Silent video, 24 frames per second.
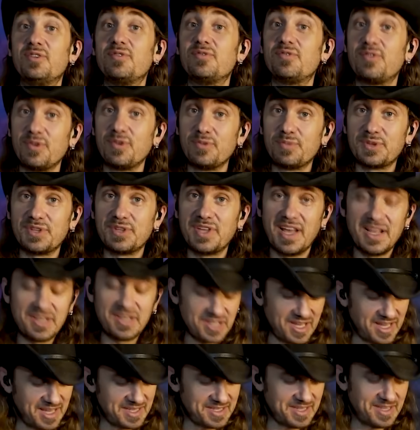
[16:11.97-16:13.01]
full
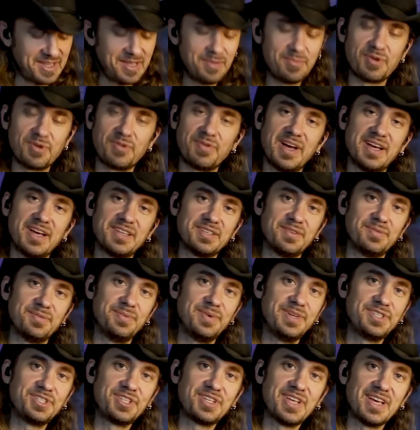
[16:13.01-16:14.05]
potential as an improviser,
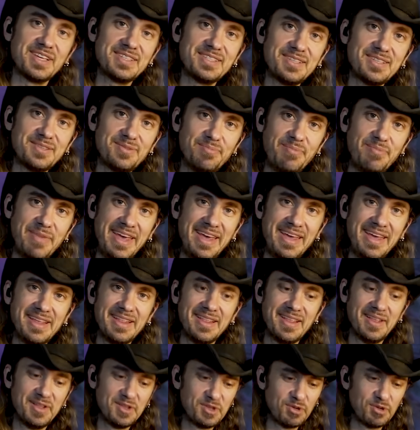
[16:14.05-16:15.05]
which doesn't mean